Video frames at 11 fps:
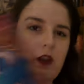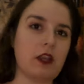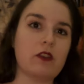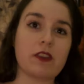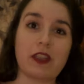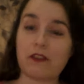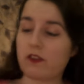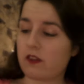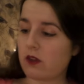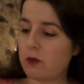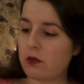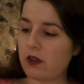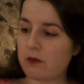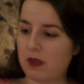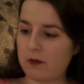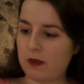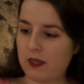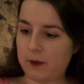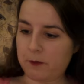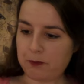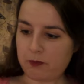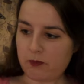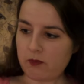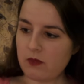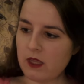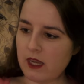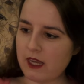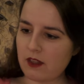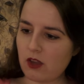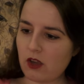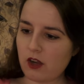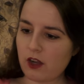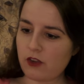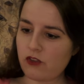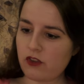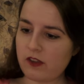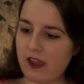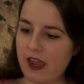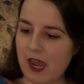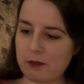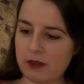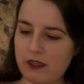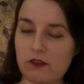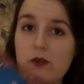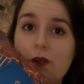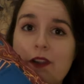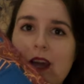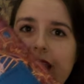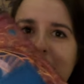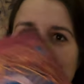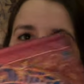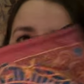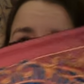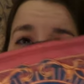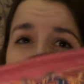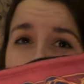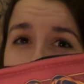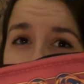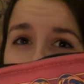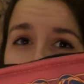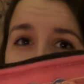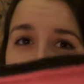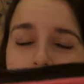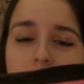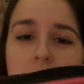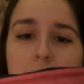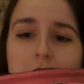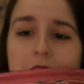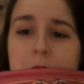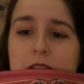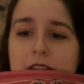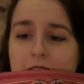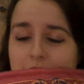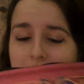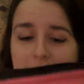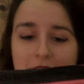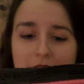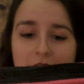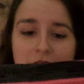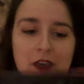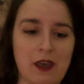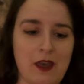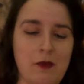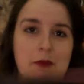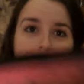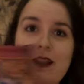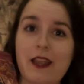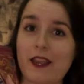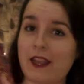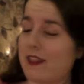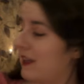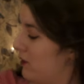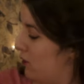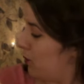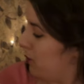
not using a physical book, maybe a large tablet or an iPad would fit in here too, and it would keep it nice and safe. But again, that is